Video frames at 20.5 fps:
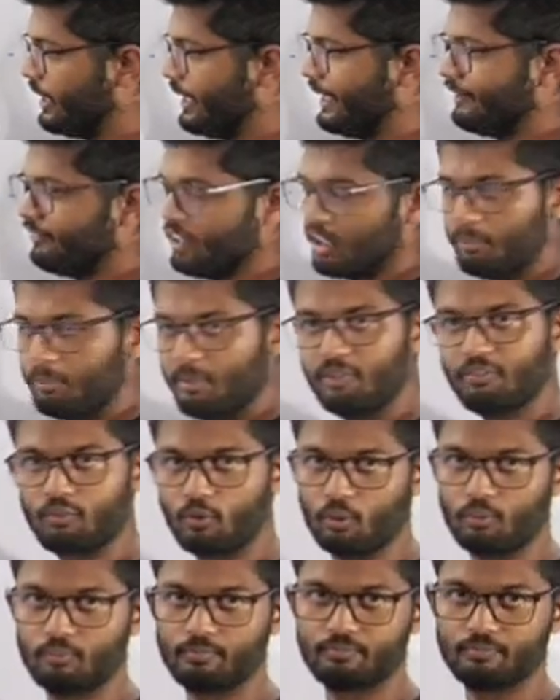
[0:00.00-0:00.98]
n will be
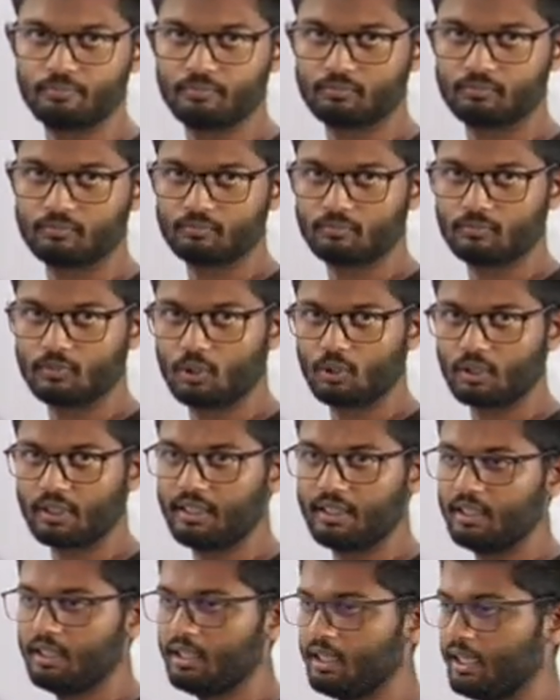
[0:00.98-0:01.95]
4.
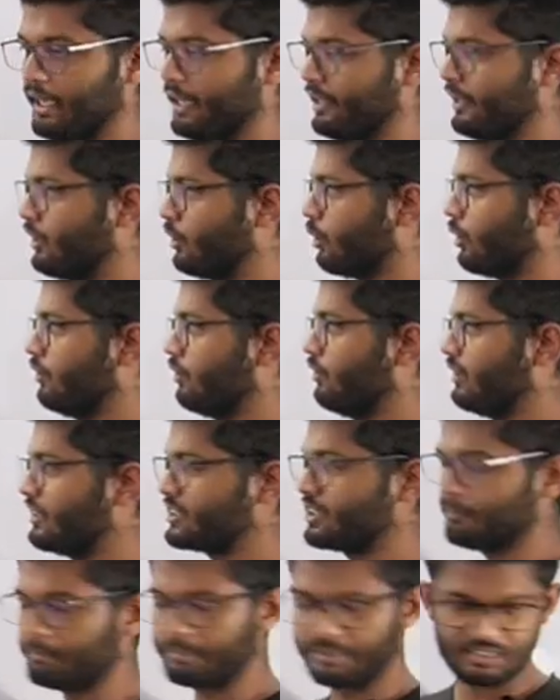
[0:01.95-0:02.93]
Okay, n
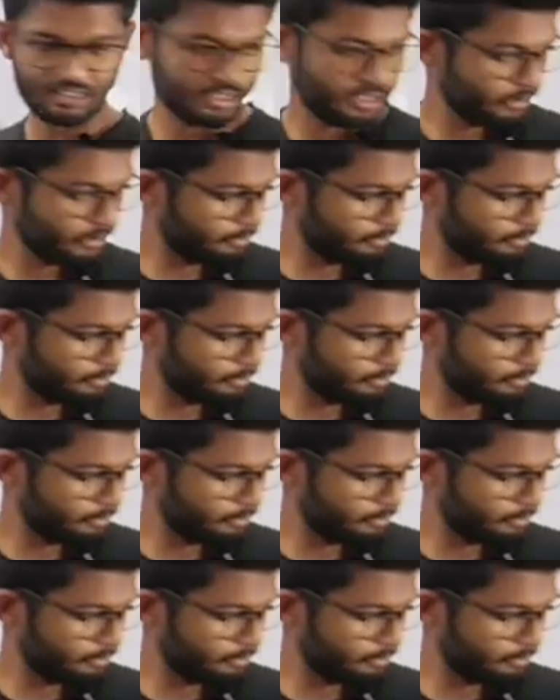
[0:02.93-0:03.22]
always represent